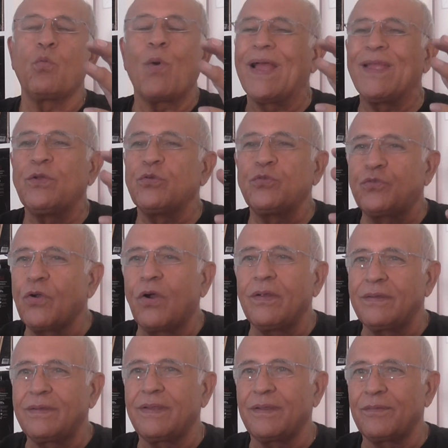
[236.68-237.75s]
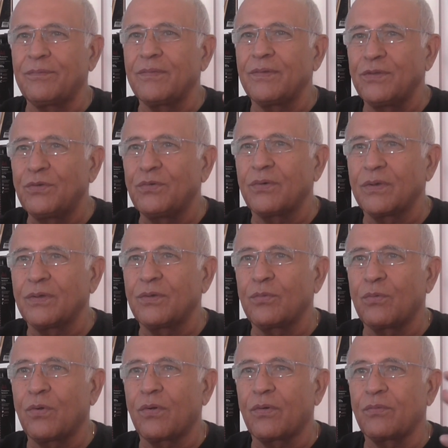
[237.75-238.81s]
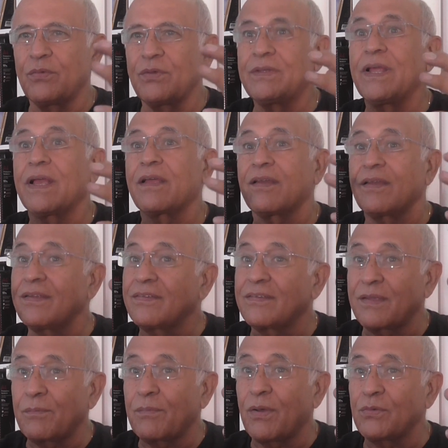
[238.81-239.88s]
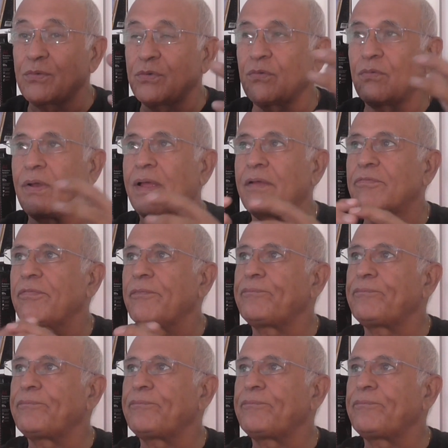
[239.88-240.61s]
Why you joined him during the war? You take risk about your life.